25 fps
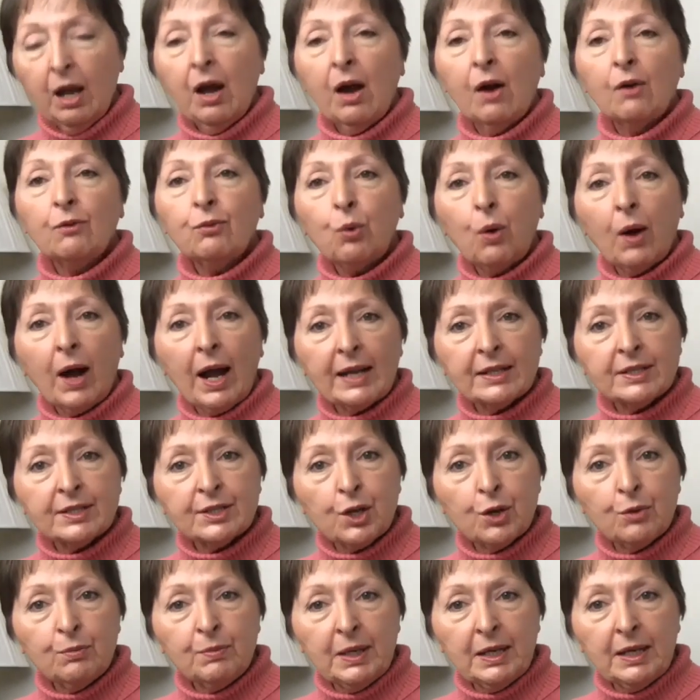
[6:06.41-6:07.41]
of why
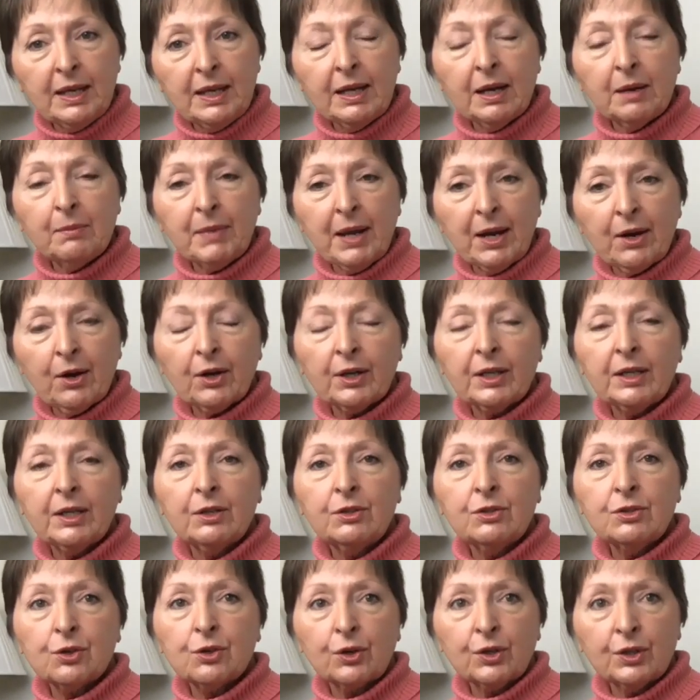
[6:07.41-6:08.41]
so many
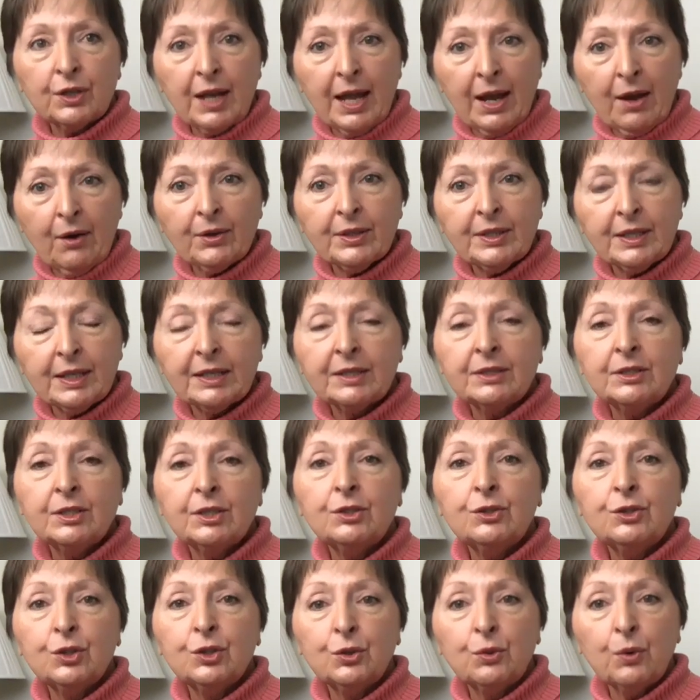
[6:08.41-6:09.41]
Americans are now
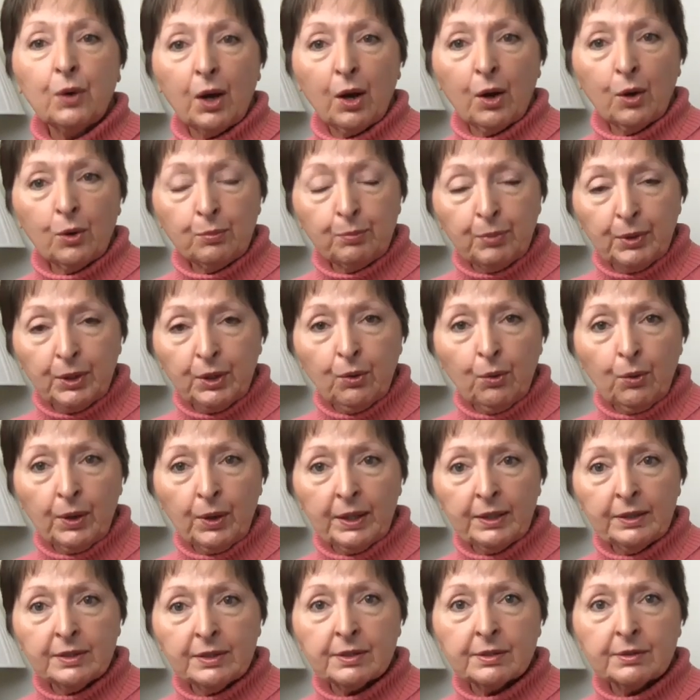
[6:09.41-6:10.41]
addicted to
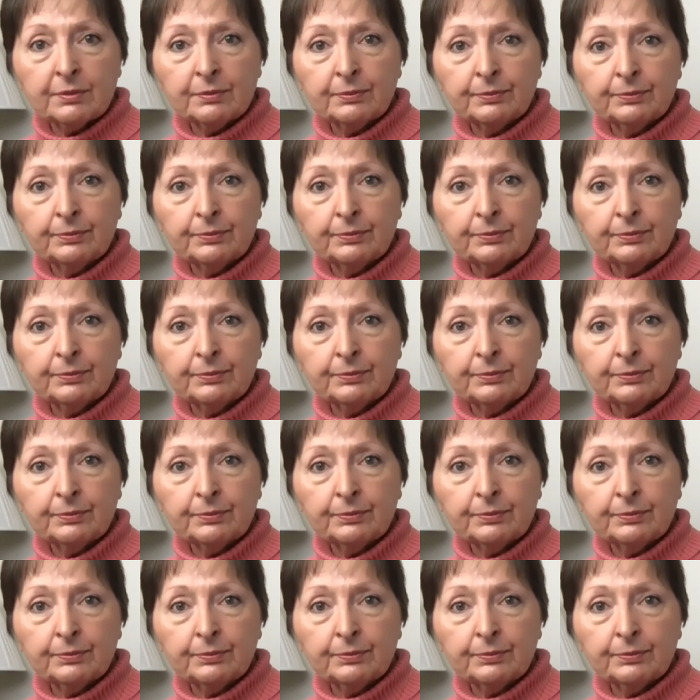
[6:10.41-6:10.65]
opioids,